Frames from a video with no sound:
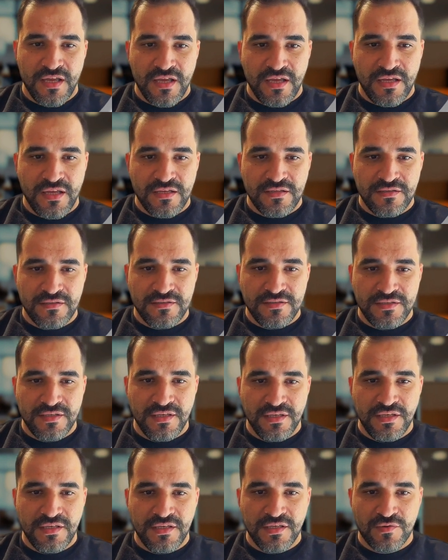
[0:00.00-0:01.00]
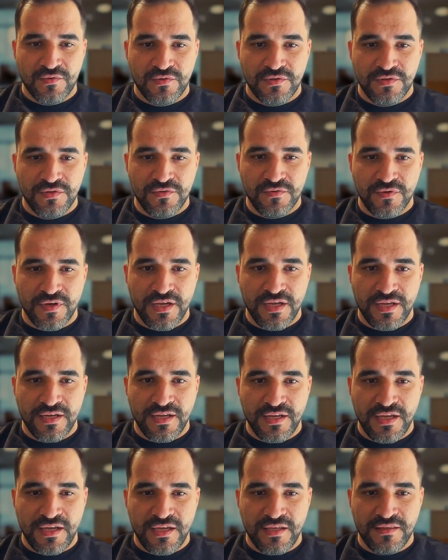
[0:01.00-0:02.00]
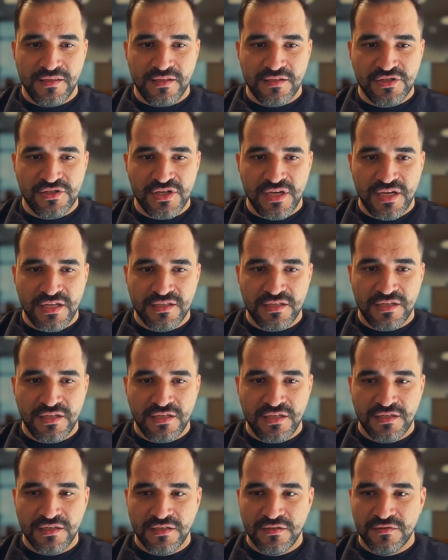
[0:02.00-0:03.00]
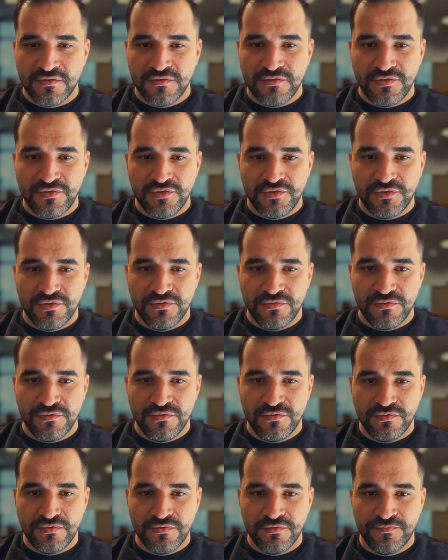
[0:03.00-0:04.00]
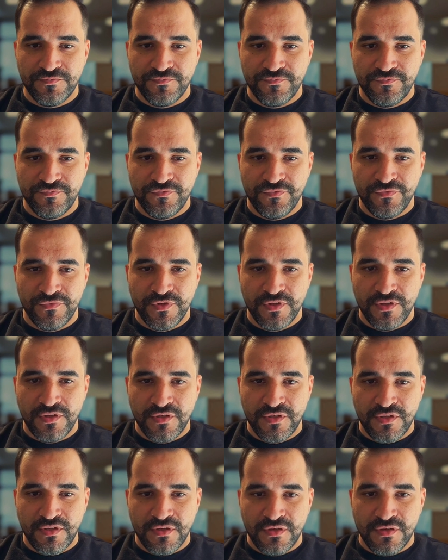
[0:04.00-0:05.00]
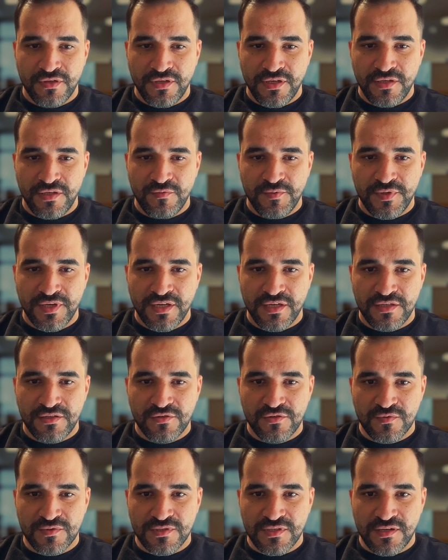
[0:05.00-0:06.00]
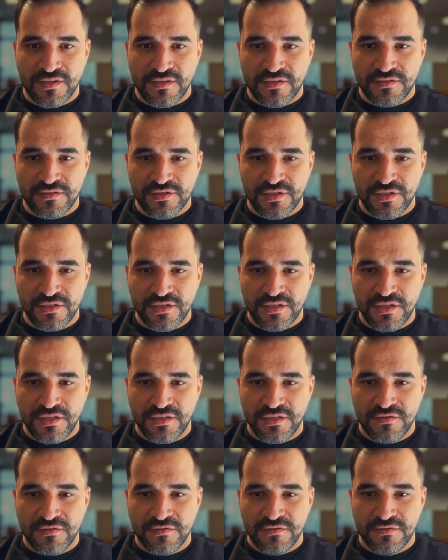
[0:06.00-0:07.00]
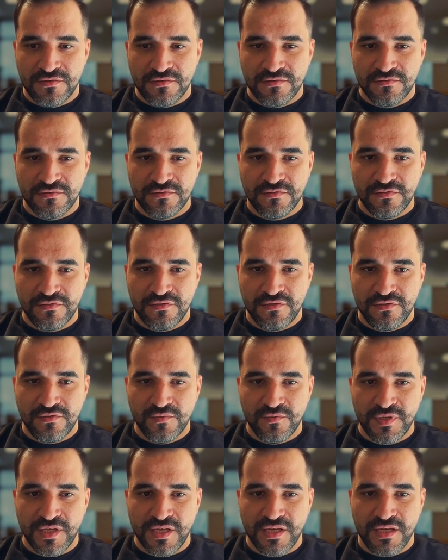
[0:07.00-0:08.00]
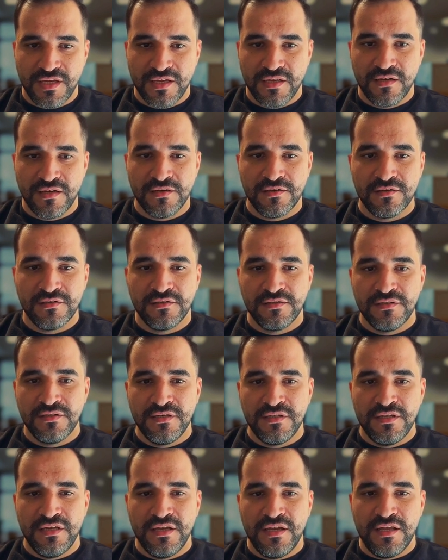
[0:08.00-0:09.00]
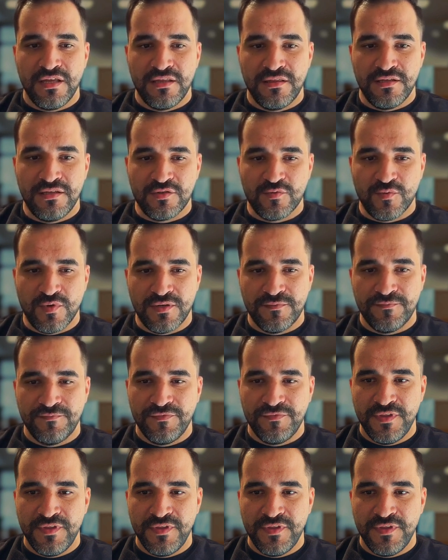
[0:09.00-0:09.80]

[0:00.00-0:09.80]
And here you can add the chat icon to, okay, we can choose another chat icon, or we can add this one.